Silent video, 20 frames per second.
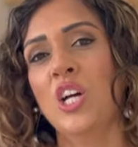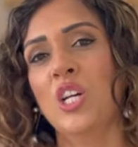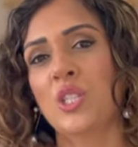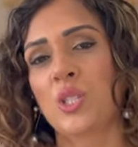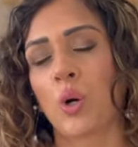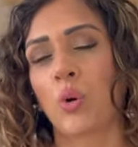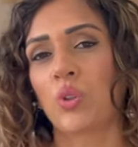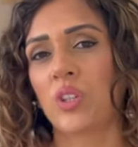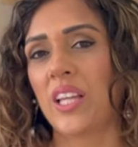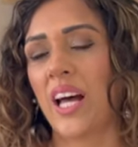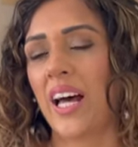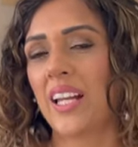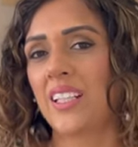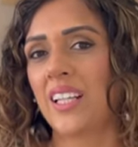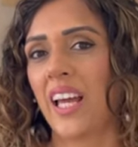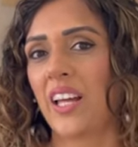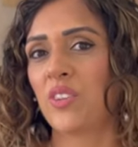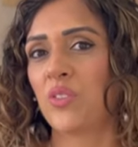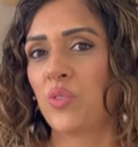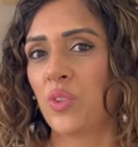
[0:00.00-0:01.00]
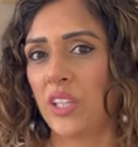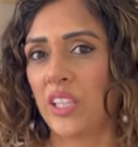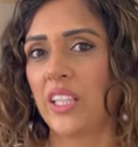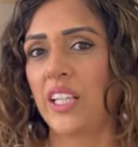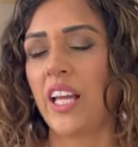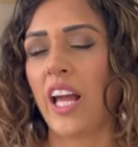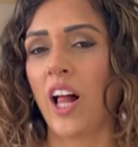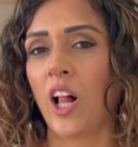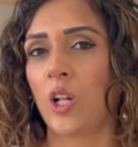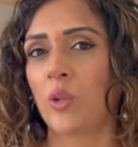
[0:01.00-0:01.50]
so that can
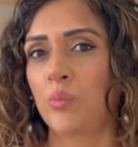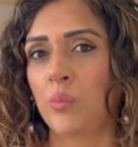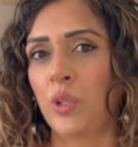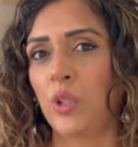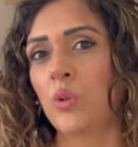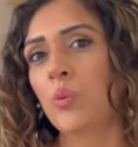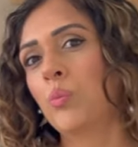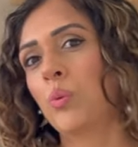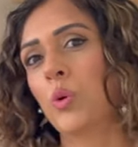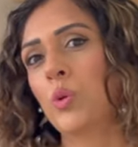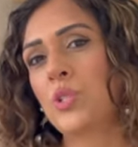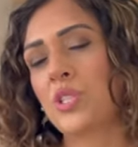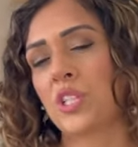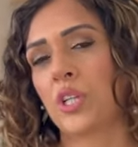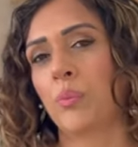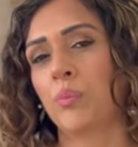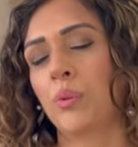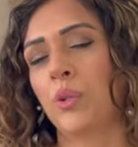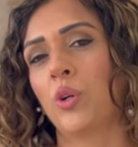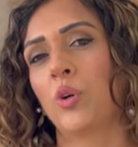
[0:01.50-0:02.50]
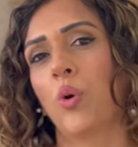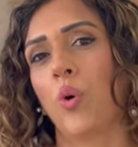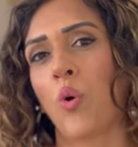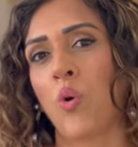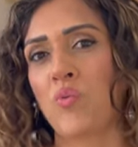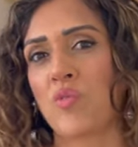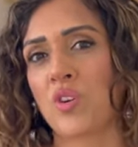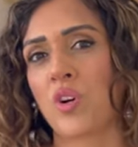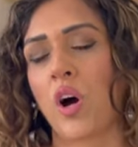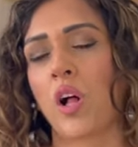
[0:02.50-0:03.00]
really help you boost up your
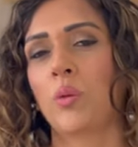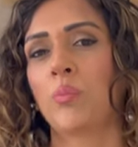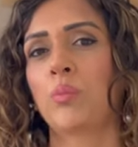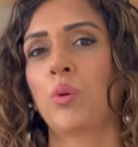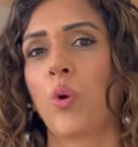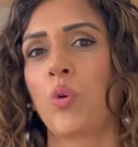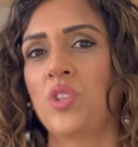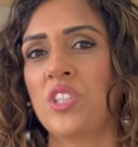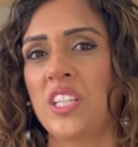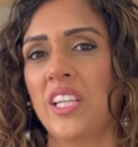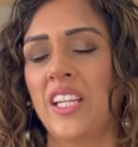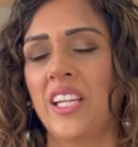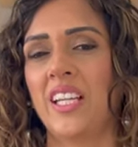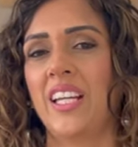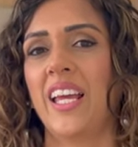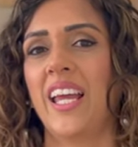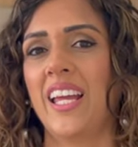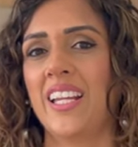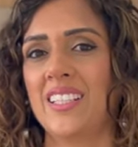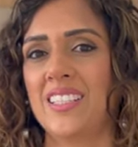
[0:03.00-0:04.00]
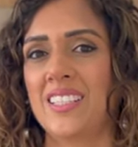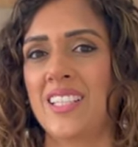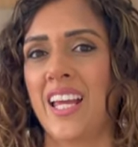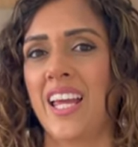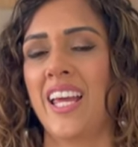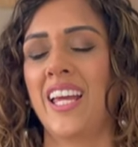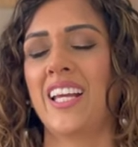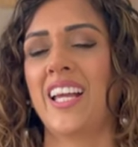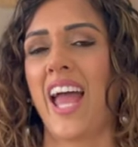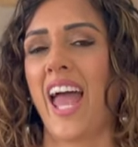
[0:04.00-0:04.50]
overall protein
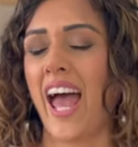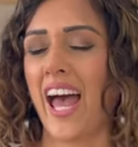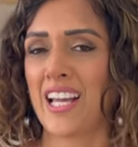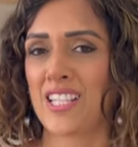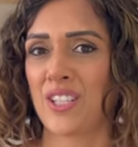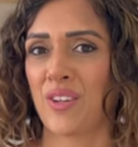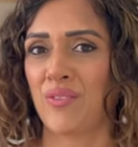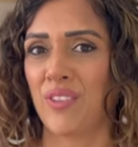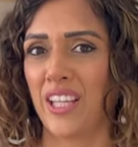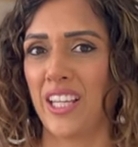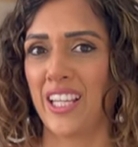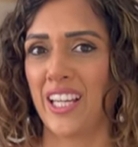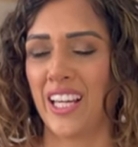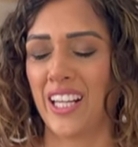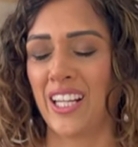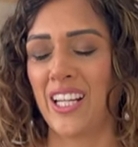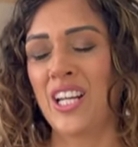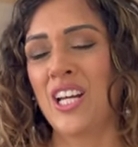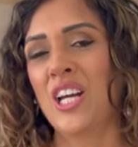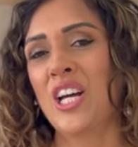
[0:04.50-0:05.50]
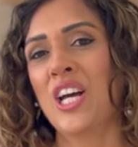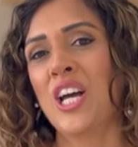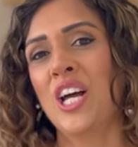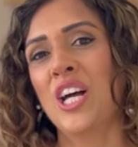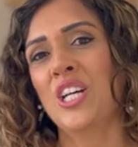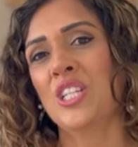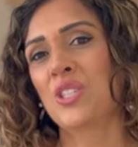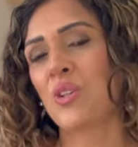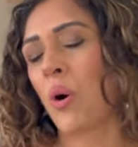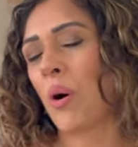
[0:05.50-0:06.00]
intake as a vegan.
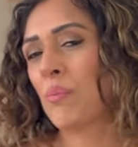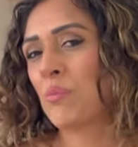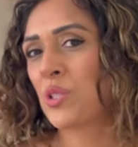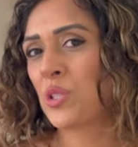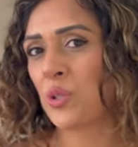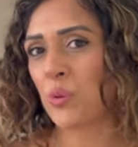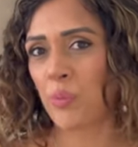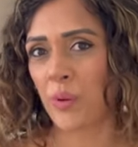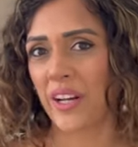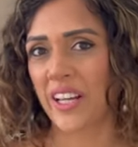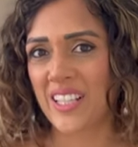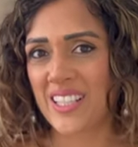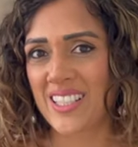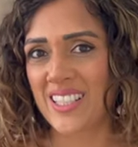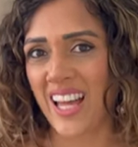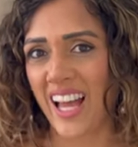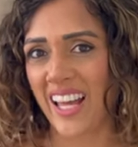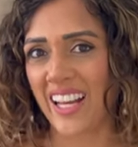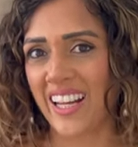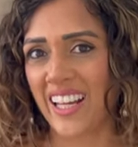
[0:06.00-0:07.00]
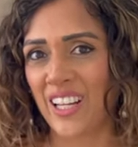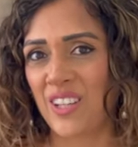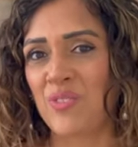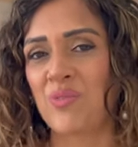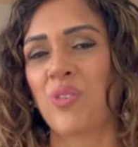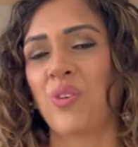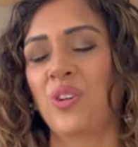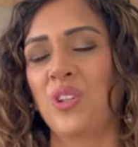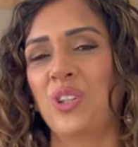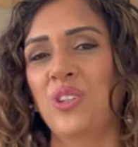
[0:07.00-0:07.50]
So I'm super excited
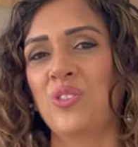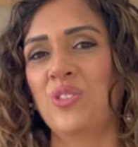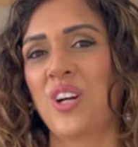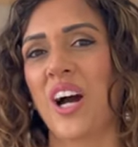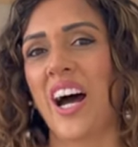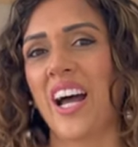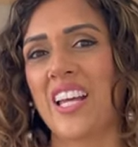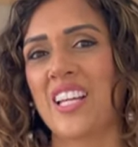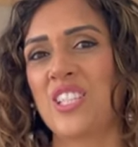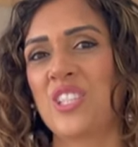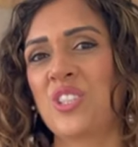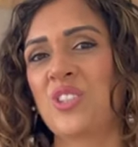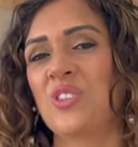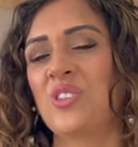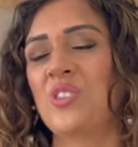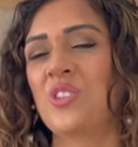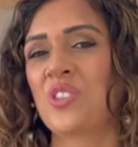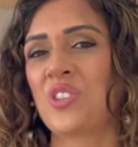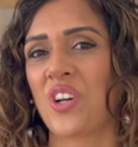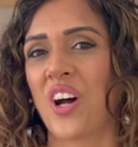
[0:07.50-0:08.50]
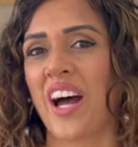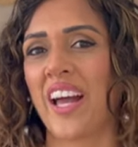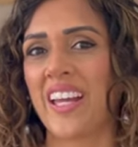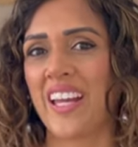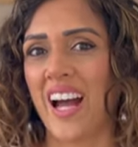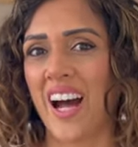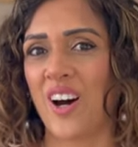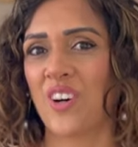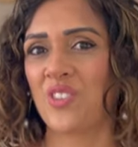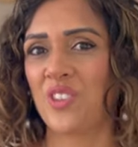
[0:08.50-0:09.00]
for you guys to try
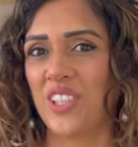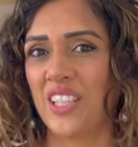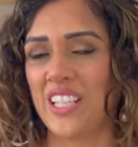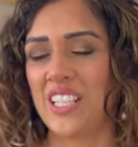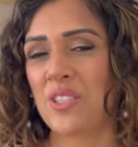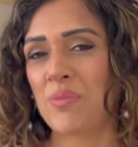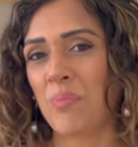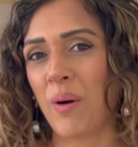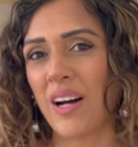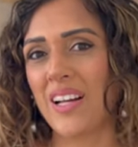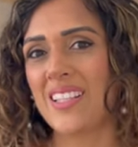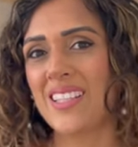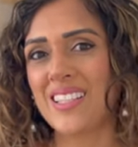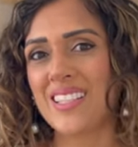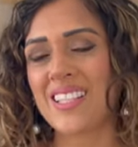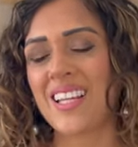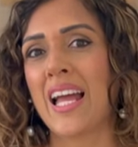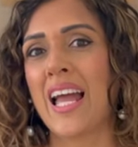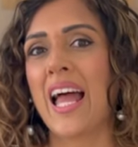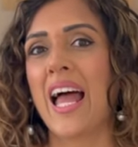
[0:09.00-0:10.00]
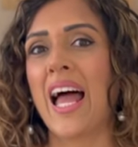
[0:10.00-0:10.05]
out these buns.